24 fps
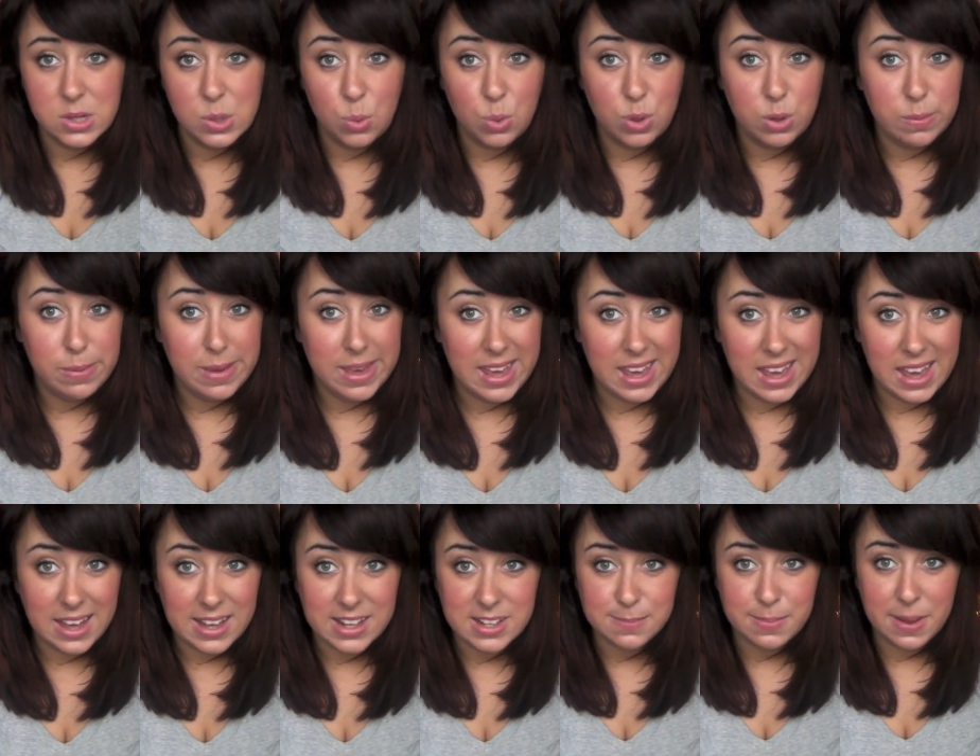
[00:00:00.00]
will
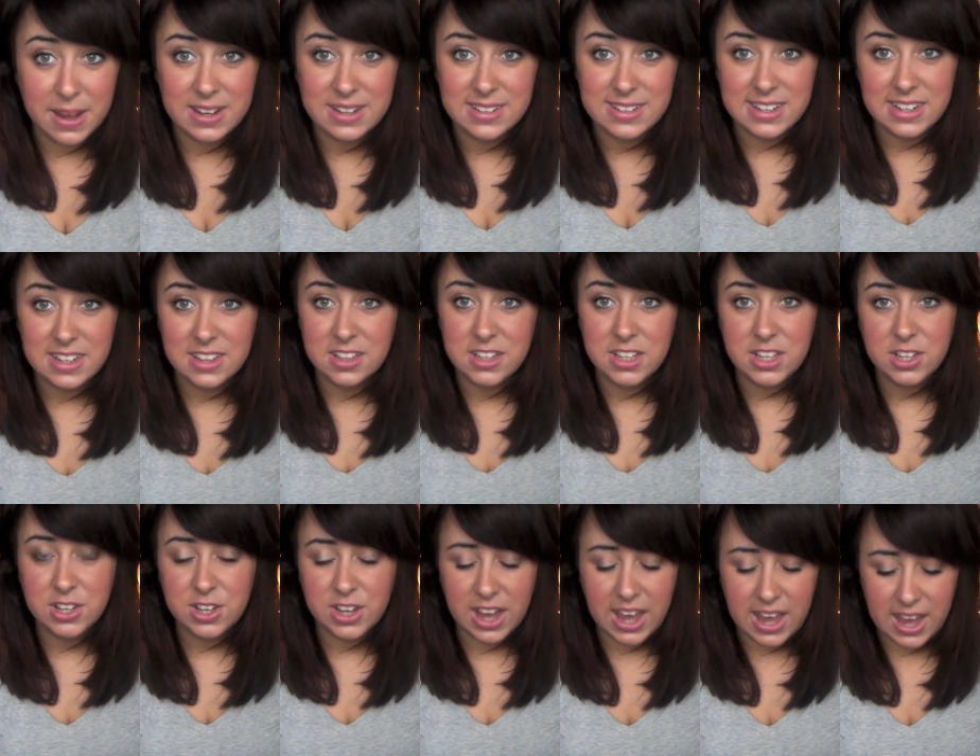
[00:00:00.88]
be expanding in
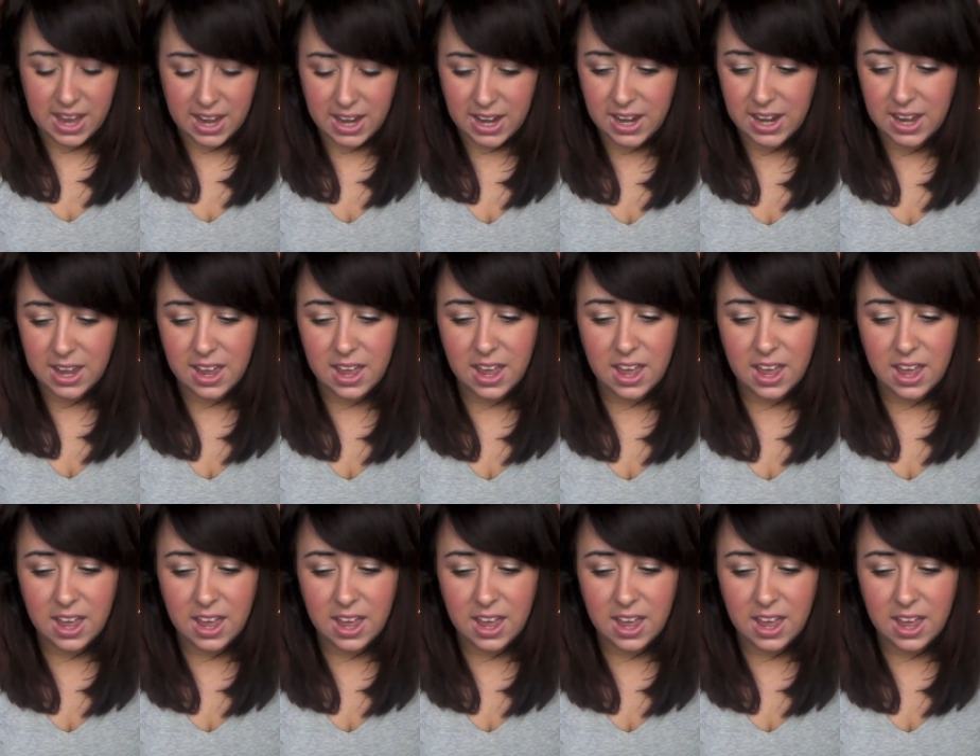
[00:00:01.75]
the UK.